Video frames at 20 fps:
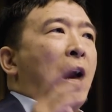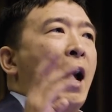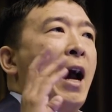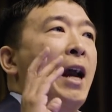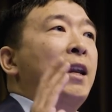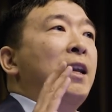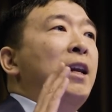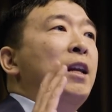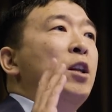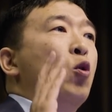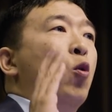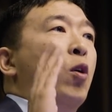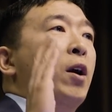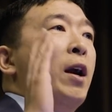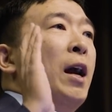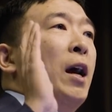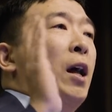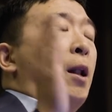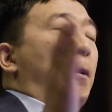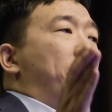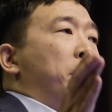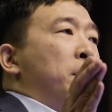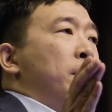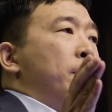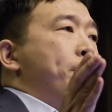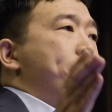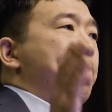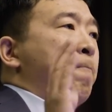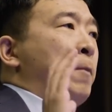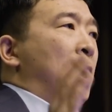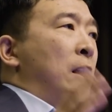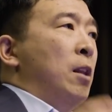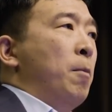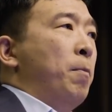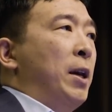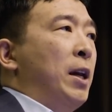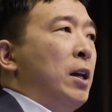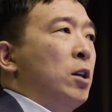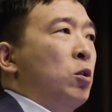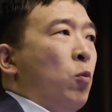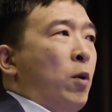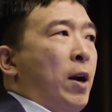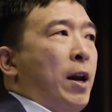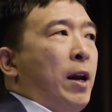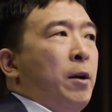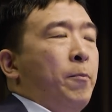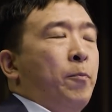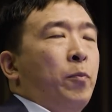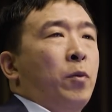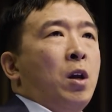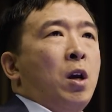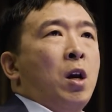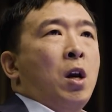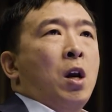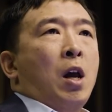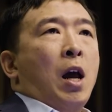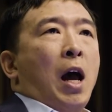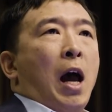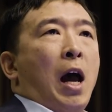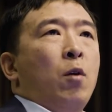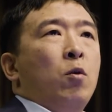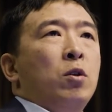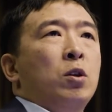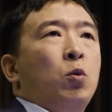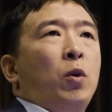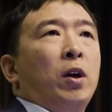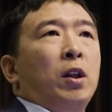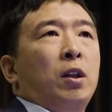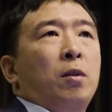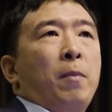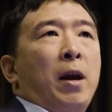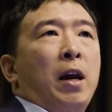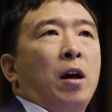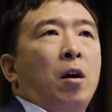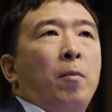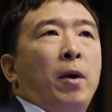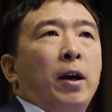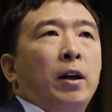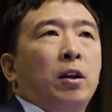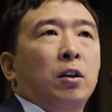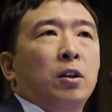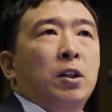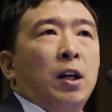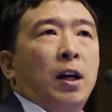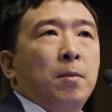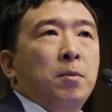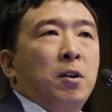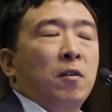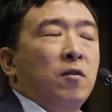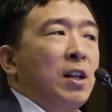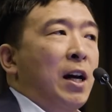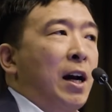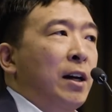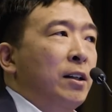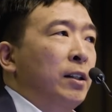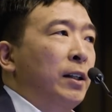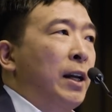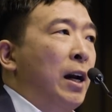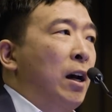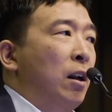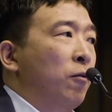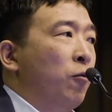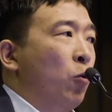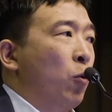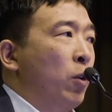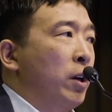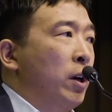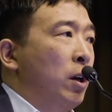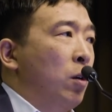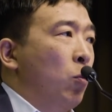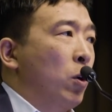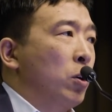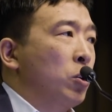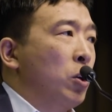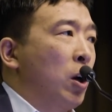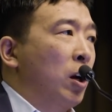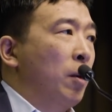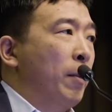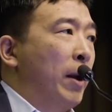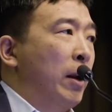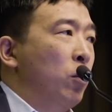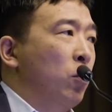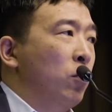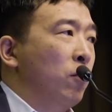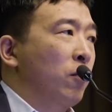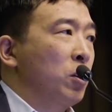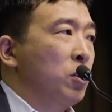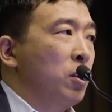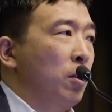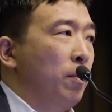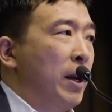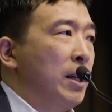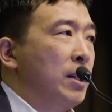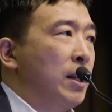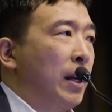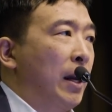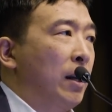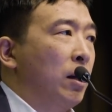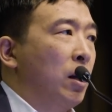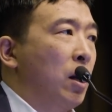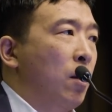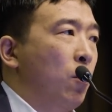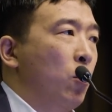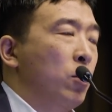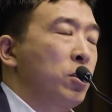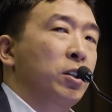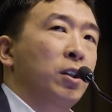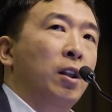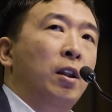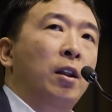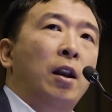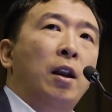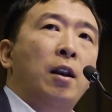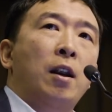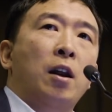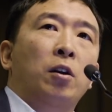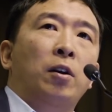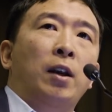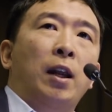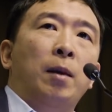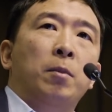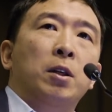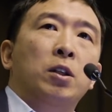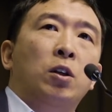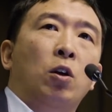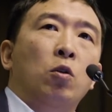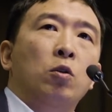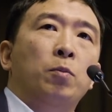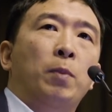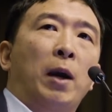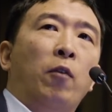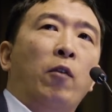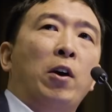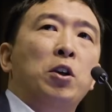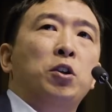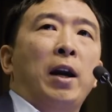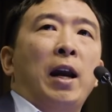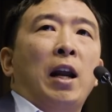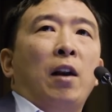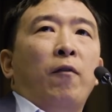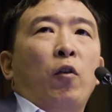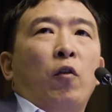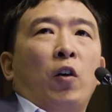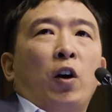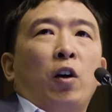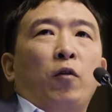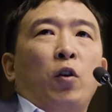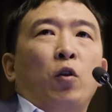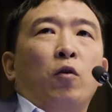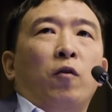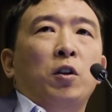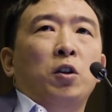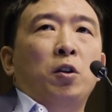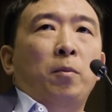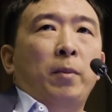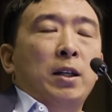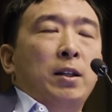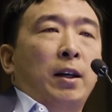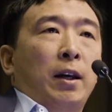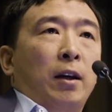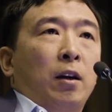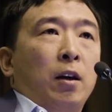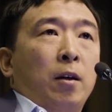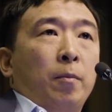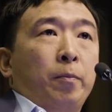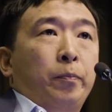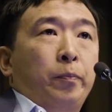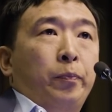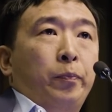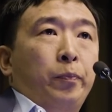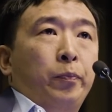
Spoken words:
I need your help in the biggest way. I was with Mayor Michael Tubbs of Stockton, California. We were talking about universal basic income, which is another name this goes by. Raise your hand if you've heard of universal basic income.